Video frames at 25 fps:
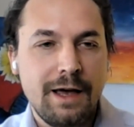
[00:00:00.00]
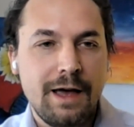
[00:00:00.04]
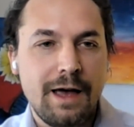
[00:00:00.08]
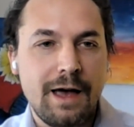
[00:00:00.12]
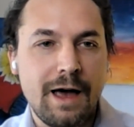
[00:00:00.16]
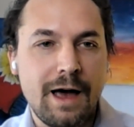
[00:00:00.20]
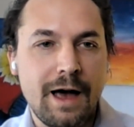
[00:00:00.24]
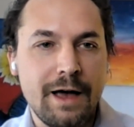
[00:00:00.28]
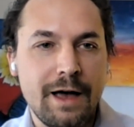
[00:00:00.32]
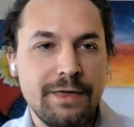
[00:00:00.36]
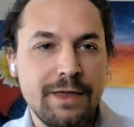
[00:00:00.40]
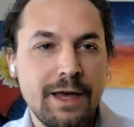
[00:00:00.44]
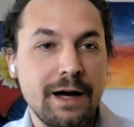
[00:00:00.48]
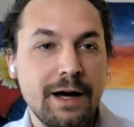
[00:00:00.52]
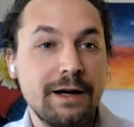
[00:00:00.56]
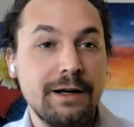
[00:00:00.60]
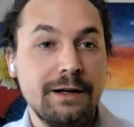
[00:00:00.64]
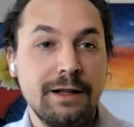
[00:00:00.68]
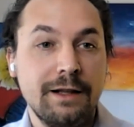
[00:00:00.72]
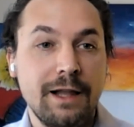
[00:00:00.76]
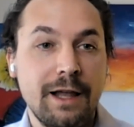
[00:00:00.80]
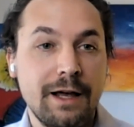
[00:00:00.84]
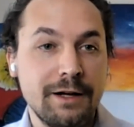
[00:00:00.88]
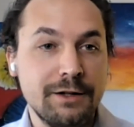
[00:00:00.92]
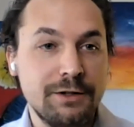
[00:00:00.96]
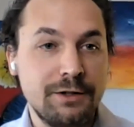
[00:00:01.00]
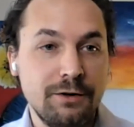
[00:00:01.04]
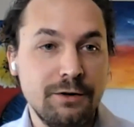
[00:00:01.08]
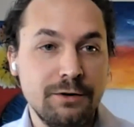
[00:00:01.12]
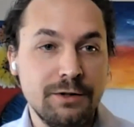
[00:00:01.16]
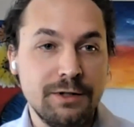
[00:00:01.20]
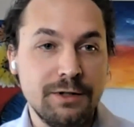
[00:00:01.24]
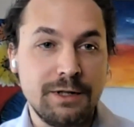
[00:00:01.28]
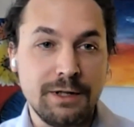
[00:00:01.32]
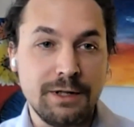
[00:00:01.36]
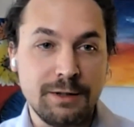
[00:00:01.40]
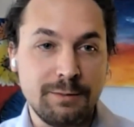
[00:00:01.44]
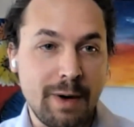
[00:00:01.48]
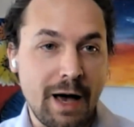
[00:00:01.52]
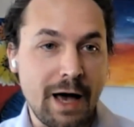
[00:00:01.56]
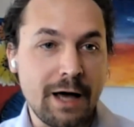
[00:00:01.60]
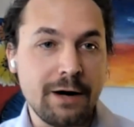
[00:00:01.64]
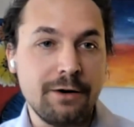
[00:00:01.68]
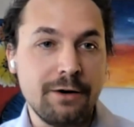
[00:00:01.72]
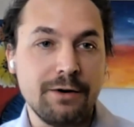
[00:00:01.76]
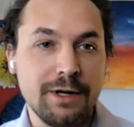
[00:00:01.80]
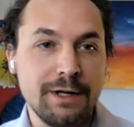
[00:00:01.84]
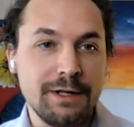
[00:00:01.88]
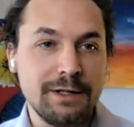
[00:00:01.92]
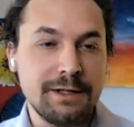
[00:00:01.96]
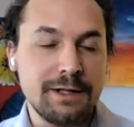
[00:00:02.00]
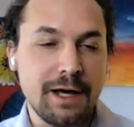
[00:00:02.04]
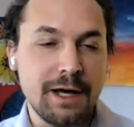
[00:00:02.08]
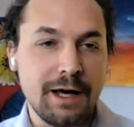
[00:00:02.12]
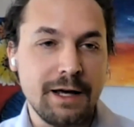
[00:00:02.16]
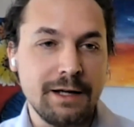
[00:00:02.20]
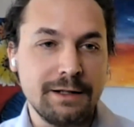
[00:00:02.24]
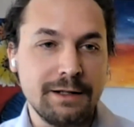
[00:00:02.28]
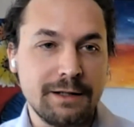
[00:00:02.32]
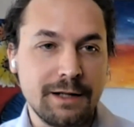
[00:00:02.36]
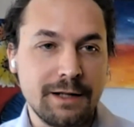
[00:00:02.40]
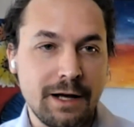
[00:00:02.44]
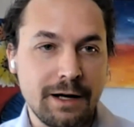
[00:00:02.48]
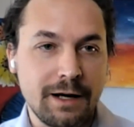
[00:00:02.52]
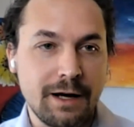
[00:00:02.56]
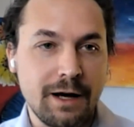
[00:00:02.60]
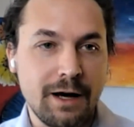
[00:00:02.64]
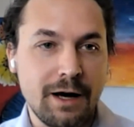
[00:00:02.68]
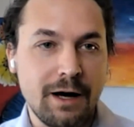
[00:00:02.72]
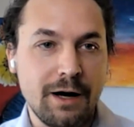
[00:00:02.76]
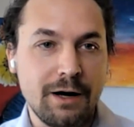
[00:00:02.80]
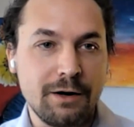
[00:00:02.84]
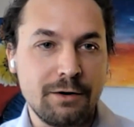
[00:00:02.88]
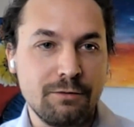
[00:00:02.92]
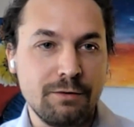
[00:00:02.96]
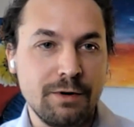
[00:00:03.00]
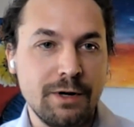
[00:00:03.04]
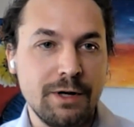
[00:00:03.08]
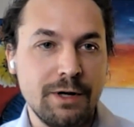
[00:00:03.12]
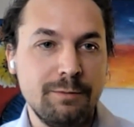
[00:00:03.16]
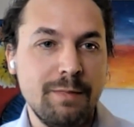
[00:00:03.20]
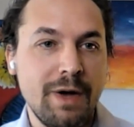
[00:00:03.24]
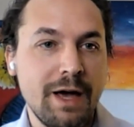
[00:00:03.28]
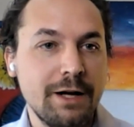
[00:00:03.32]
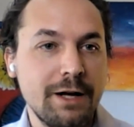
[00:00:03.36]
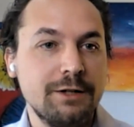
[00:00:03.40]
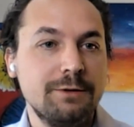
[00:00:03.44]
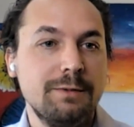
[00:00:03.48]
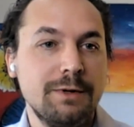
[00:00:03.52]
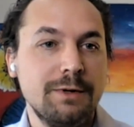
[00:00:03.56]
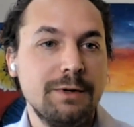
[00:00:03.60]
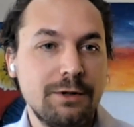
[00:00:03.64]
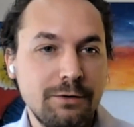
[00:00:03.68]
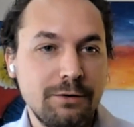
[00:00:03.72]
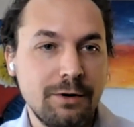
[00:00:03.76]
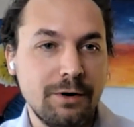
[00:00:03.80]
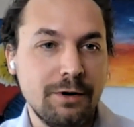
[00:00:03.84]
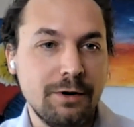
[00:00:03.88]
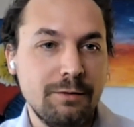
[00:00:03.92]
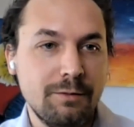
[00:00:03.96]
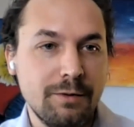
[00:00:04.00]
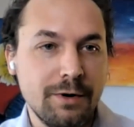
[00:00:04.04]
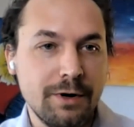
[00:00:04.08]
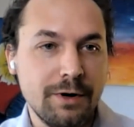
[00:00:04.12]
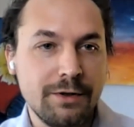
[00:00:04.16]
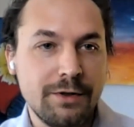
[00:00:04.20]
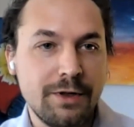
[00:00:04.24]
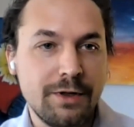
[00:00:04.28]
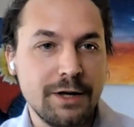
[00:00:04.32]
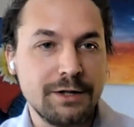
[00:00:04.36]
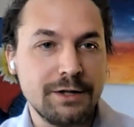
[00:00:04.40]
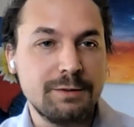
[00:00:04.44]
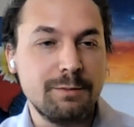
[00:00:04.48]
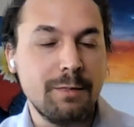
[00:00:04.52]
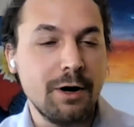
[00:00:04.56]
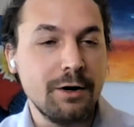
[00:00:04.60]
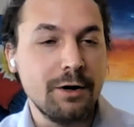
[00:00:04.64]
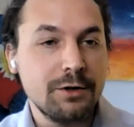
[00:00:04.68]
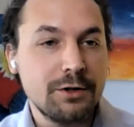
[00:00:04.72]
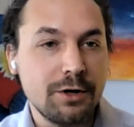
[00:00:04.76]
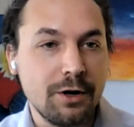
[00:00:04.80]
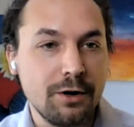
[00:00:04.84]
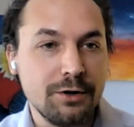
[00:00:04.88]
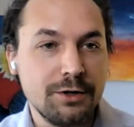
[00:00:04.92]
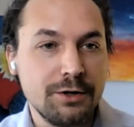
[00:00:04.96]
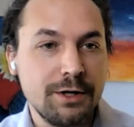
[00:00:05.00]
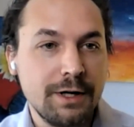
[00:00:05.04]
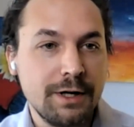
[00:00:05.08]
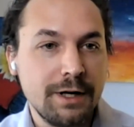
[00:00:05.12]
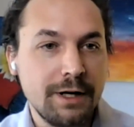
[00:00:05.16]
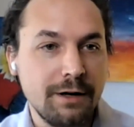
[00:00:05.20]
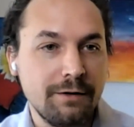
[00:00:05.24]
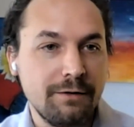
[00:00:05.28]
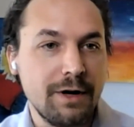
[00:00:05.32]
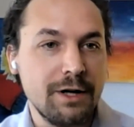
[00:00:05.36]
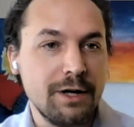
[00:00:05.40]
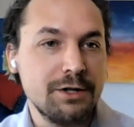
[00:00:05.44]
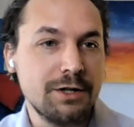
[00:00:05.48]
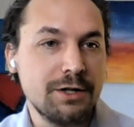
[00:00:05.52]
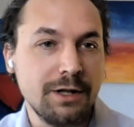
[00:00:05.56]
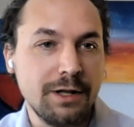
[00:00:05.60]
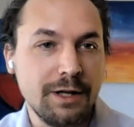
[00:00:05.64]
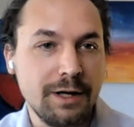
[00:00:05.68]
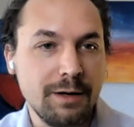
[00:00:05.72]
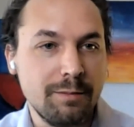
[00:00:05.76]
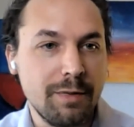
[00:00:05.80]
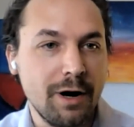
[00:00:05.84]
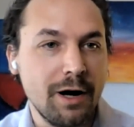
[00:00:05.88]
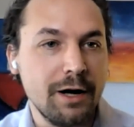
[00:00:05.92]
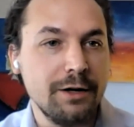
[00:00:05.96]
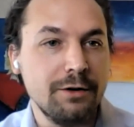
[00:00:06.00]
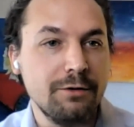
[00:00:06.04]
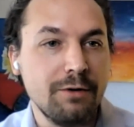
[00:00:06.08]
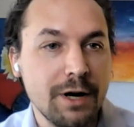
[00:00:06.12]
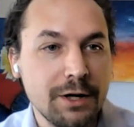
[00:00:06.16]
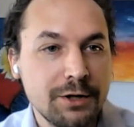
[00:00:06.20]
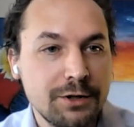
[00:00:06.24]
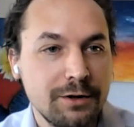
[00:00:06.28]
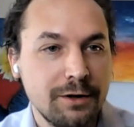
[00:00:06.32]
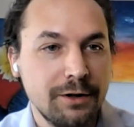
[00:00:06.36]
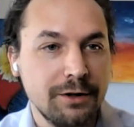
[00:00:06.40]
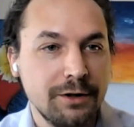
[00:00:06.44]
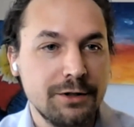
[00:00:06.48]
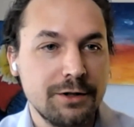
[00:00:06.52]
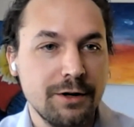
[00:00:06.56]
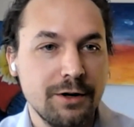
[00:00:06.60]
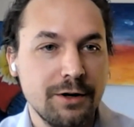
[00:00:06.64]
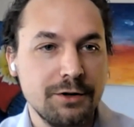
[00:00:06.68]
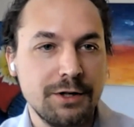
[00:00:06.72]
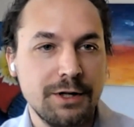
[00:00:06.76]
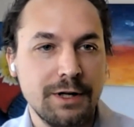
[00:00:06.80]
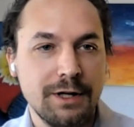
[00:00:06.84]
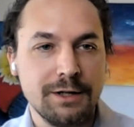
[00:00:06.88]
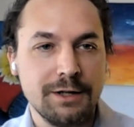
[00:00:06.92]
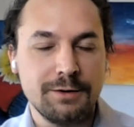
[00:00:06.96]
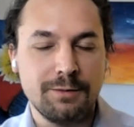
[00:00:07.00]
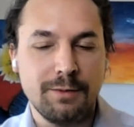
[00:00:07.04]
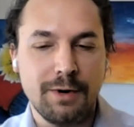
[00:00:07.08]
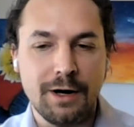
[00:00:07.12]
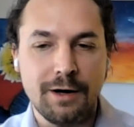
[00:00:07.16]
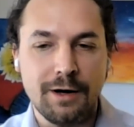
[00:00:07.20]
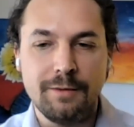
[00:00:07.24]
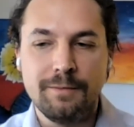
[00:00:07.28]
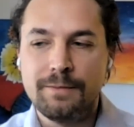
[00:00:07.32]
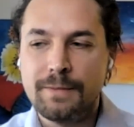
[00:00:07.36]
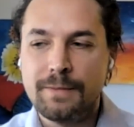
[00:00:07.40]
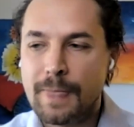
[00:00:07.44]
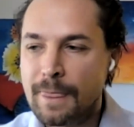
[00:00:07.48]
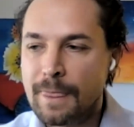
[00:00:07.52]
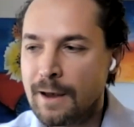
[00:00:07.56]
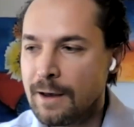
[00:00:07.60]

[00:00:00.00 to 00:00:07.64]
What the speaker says: And that can let us use these batteries as like a grid management tool with smart charging and eventually bi-directional charging as well.